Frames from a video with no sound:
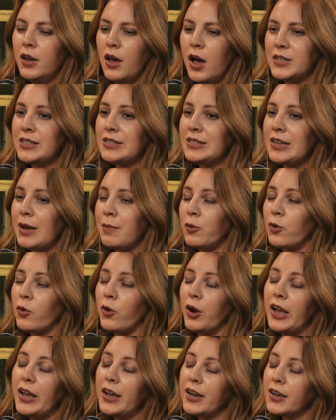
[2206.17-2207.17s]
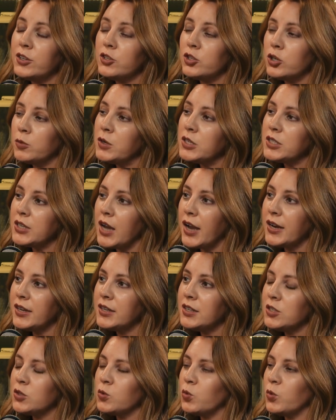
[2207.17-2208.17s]
Seborrheic
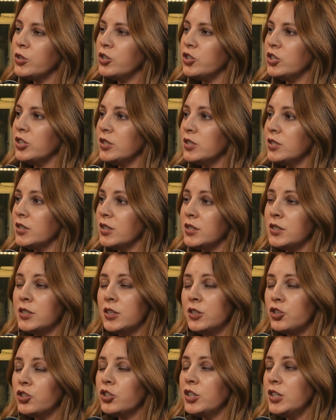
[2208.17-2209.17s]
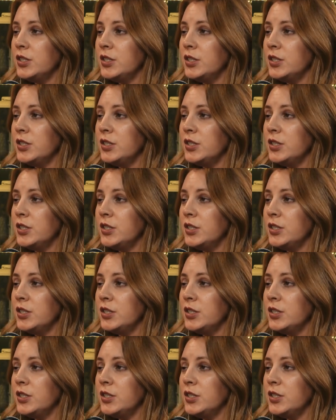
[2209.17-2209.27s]
dermatitis, which is essentially